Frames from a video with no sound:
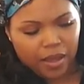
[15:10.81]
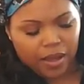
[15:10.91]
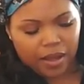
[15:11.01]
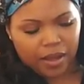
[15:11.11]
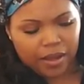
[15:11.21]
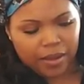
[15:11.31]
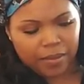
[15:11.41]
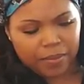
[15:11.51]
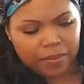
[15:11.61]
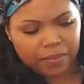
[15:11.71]

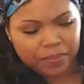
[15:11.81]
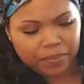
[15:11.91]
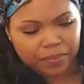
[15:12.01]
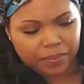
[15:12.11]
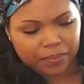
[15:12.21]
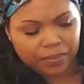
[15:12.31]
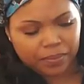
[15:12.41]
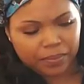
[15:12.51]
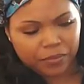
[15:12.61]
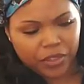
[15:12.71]
Um
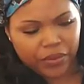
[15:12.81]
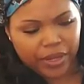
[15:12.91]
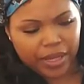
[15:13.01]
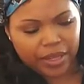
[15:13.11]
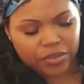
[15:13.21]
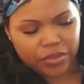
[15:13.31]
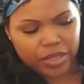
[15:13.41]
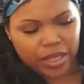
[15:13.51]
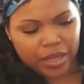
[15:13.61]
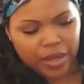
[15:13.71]
very
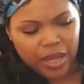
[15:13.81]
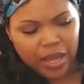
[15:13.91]
interesting.